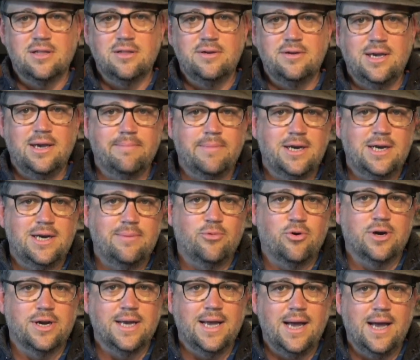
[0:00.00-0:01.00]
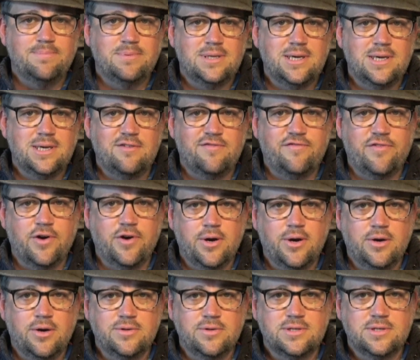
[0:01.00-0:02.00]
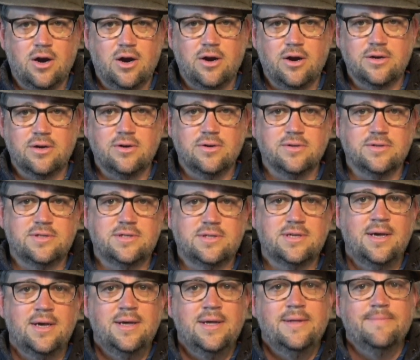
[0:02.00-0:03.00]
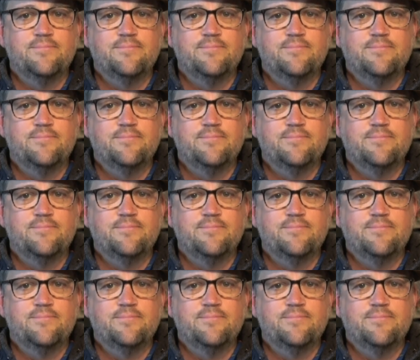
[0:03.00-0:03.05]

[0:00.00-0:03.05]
including a Monday morning update, photos, articles,